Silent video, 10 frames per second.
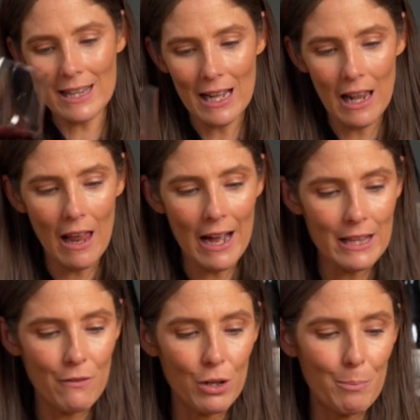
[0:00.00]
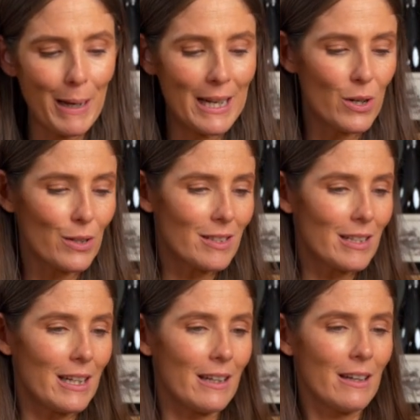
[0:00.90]
they're light. They've got a
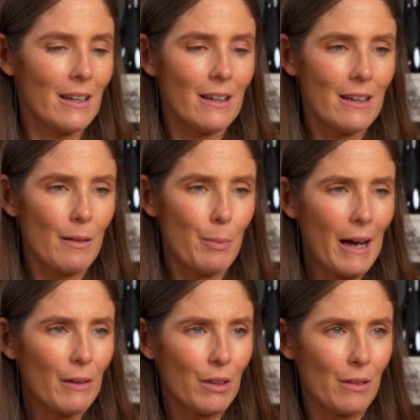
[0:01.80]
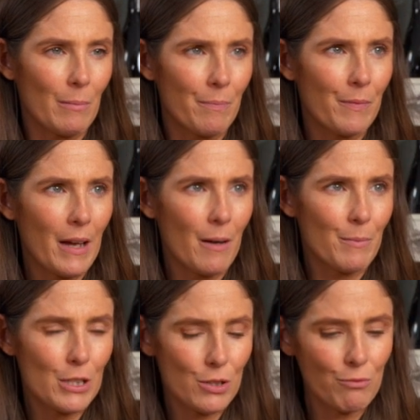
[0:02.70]
pinosity about them.
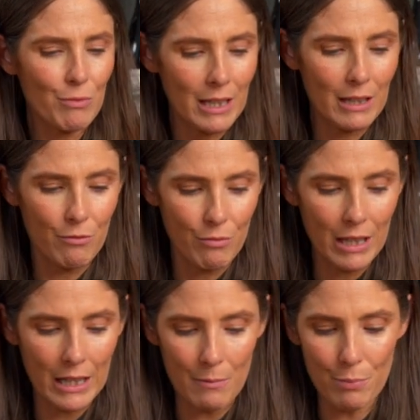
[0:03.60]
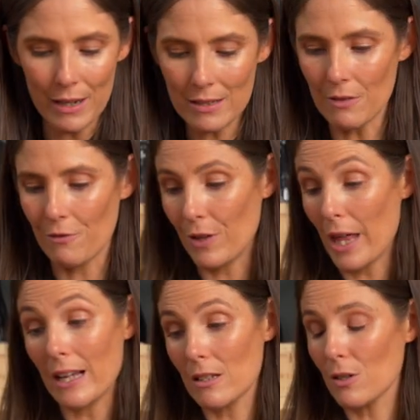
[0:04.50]
They're just really, really impressive for
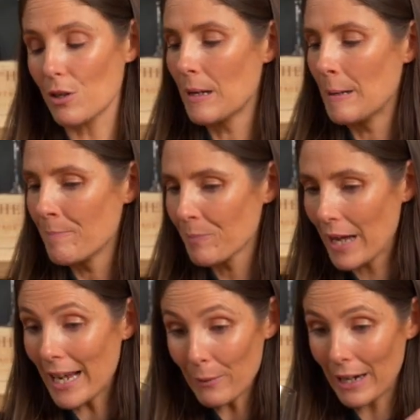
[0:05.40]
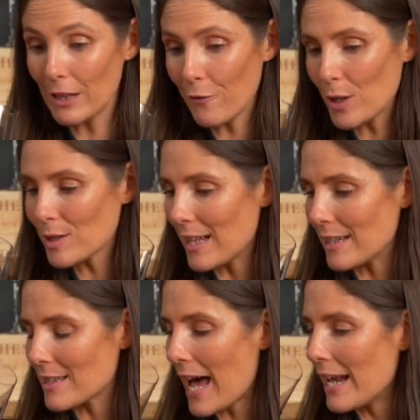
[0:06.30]
that. So anyway, in the first
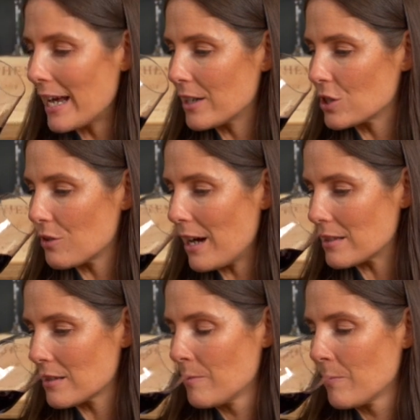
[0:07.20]
glass, the 8 Acres Shiraz,